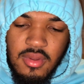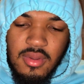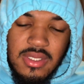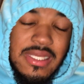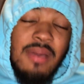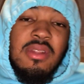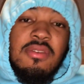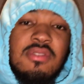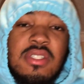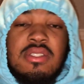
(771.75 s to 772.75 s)
because I believe
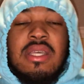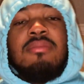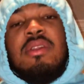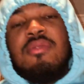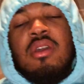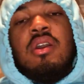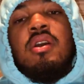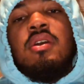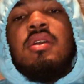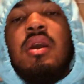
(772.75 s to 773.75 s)
in Jesus, I believe in God.
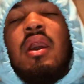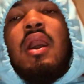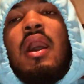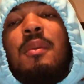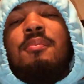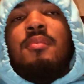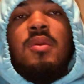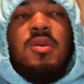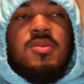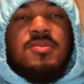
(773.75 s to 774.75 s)

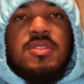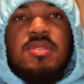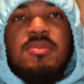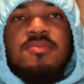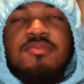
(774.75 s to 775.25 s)
Excuse me.